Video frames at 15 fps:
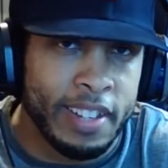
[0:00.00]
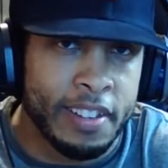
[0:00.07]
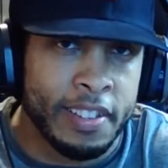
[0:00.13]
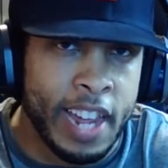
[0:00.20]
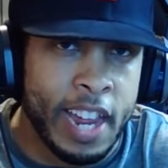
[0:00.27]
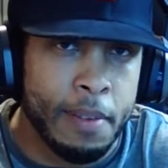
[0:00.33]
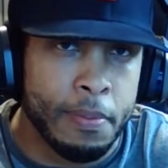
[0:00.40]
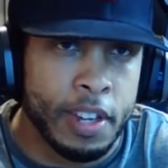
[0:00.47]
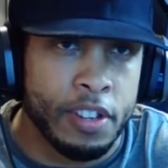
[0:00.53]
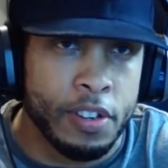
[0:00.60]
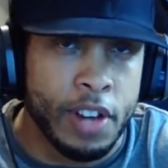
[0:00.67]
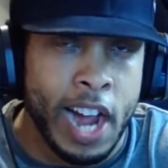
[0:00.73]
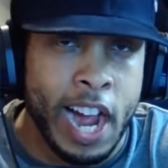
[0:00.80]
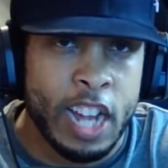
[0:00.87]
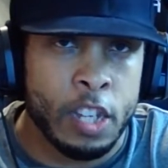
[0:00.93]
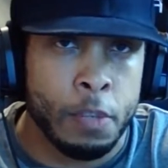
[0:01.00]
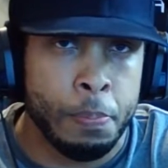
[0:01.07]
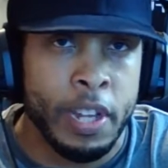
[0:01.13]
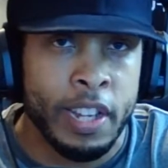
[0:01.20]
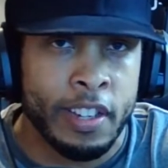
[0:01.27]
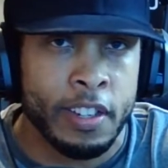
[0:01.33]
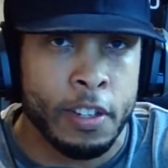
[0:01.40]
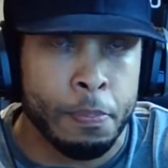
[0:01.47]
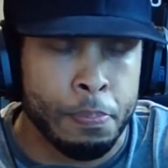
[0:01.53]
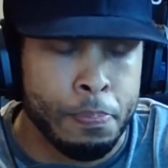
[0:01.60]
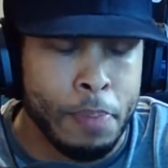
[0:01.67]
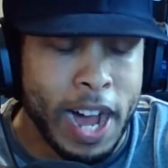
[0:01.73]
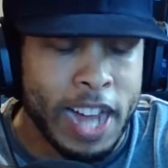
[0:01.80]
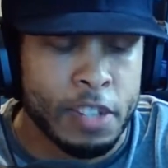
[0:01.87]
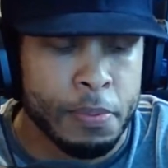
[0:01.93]
this game get to the highest peak it can
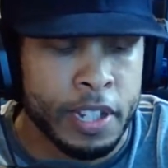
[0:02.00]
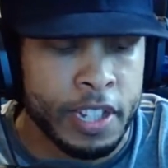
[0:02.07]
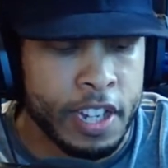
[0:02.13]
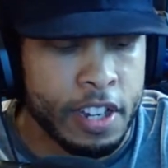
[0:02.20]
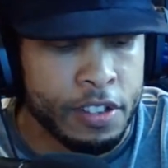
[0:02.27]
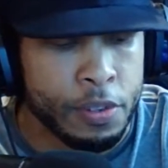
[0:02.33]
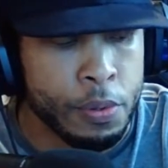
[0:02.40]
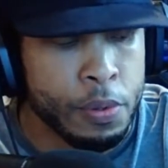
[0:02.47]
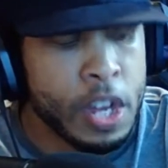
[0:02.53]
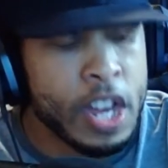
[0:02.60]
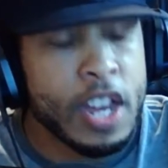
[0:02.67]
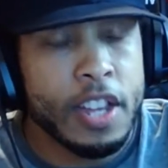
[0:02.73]
possibly get to.